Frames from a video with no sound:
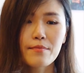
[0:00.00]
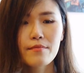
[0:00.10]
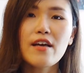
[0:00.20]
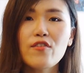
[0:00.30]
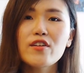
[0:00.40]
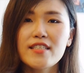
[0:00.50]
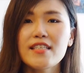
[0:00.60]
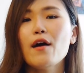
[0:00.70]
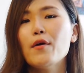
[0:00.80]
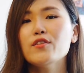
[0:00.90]
Therefore, this
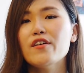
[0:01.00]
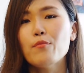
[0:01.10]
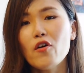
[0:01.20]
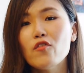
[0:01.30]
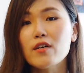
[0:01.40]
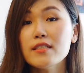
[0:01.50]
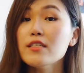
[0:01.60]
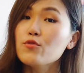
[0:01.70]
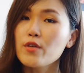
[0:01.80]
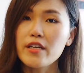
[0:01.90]
year I want to have more focus
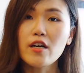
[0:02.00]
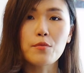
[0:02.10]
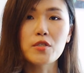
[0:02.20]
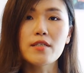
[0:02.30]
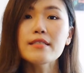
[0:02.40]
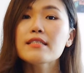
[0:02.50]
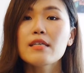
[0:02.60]
in trading options,